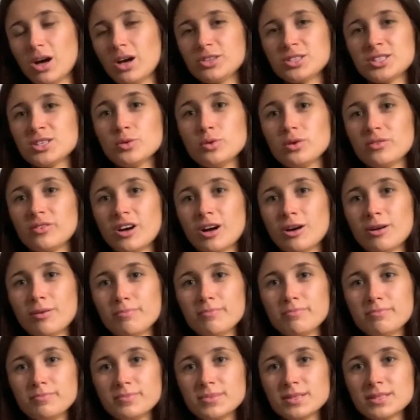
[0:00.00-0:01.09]
two of our
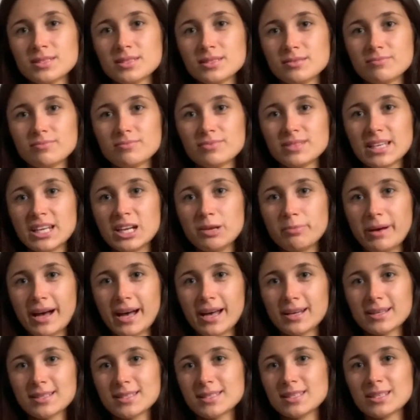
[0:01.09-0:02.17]
centre
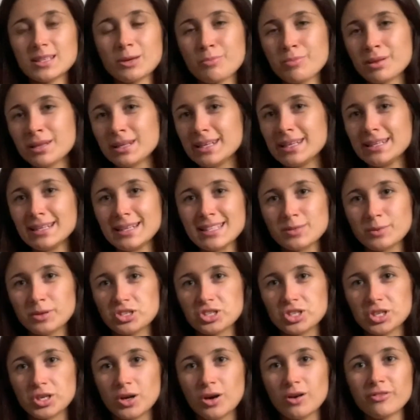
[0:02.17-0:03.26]
backs completely
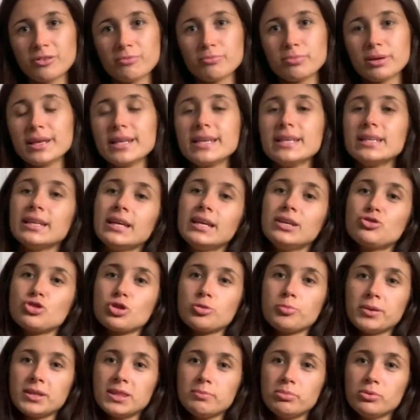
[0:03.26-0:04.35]
switching off completely
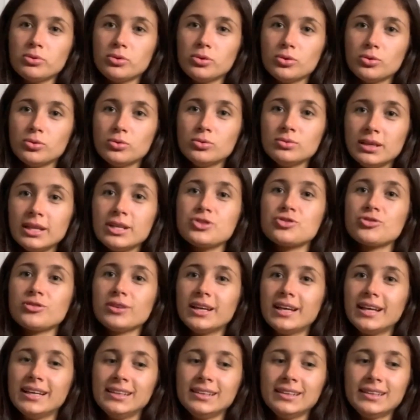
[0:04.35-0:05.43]
dropping the ball
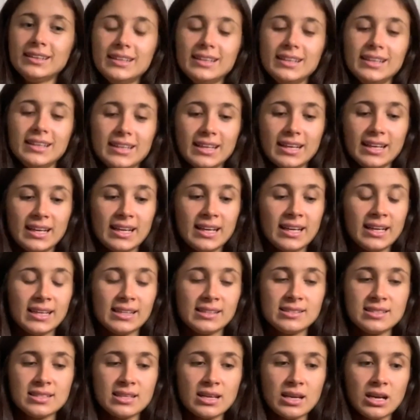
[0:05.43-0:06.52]
literally
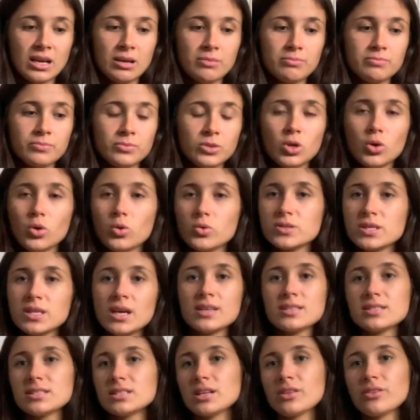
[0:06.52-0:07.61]
and um, causing
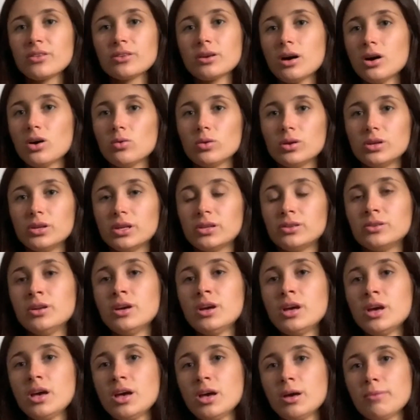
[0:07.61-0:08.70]
us another goal and, and
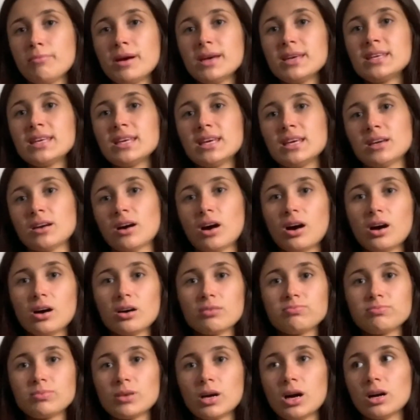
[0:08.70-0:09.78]
making our,
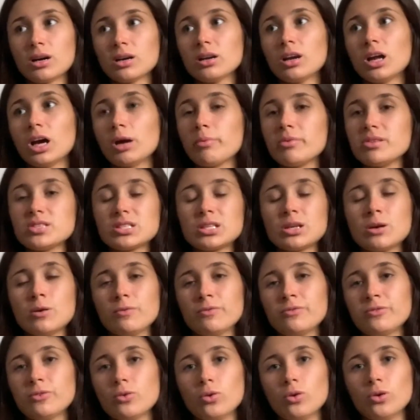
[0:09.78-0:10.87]
our climbing's top
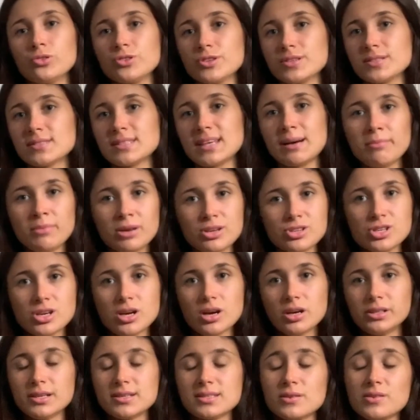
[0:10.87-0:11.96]
four just that much
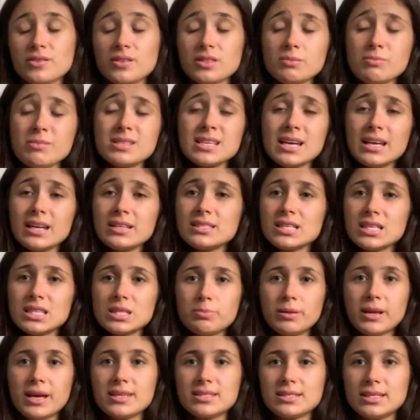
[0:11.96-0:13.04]
harder. So I think the mentality of the
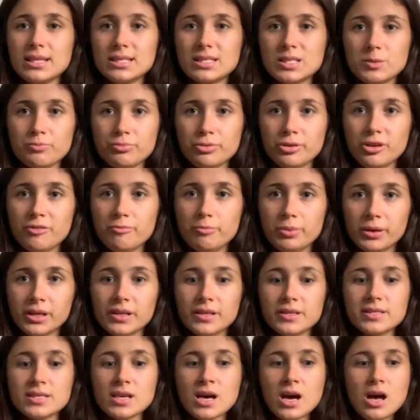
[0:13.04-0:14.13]
players needs to improve
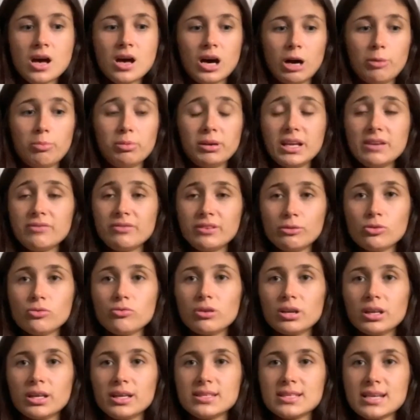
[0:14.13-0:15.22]
because I believe they're all
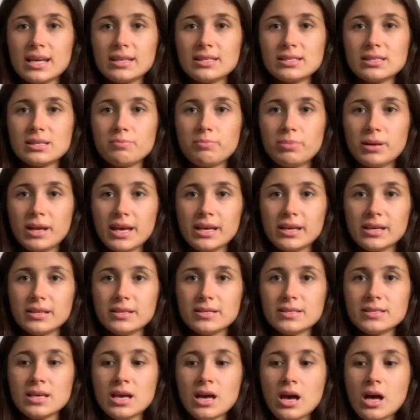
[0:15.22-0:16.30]
really talented
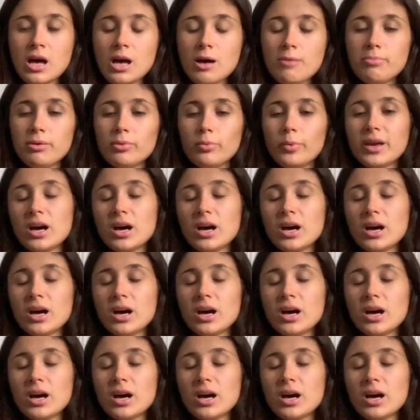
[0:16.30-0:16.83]
players, but we